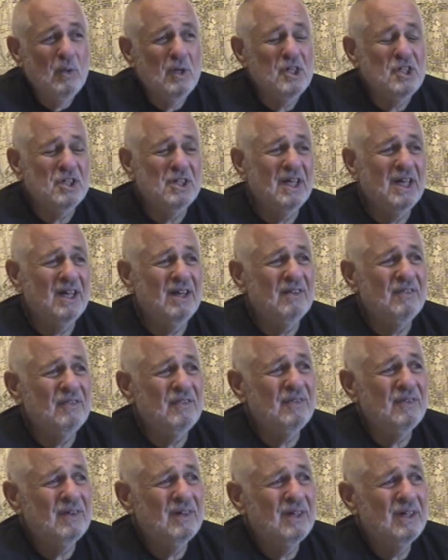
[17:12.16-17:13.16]
We should
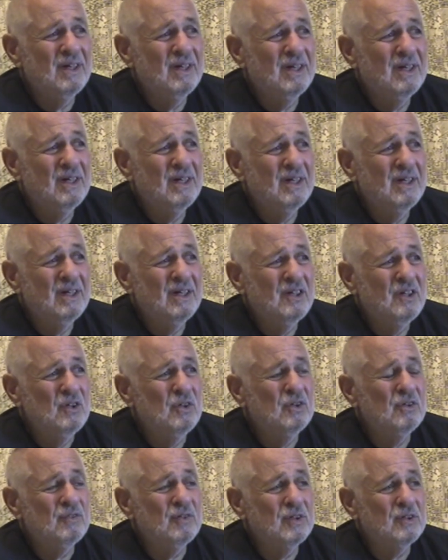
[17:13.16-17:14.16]
have
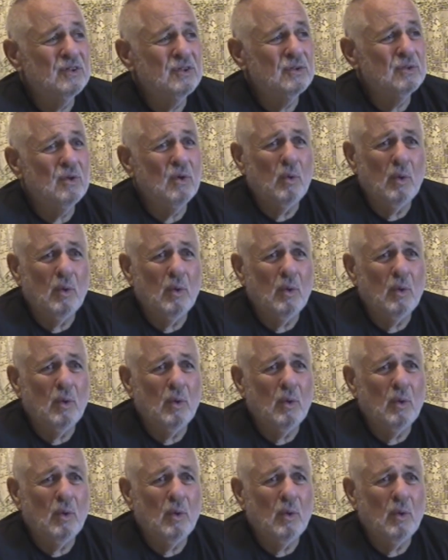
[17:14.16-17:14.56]
universal